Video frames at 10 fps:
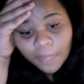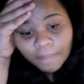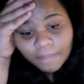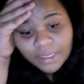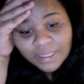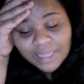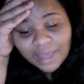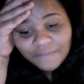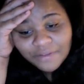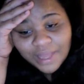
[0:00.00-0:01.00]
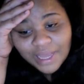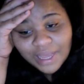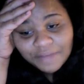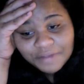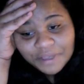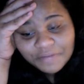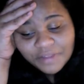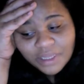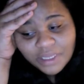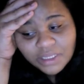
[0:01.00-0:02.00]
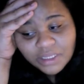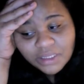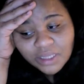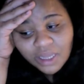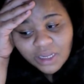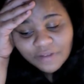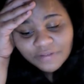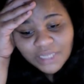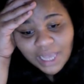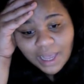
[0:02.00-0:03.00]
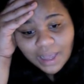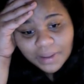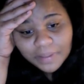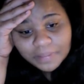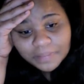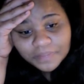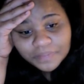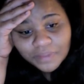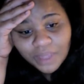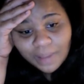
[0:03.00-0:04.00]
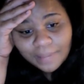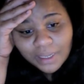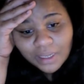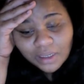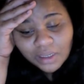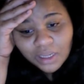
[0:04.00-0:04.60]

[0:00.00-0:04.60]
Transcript: because I feel like I've given this enough time. I mean,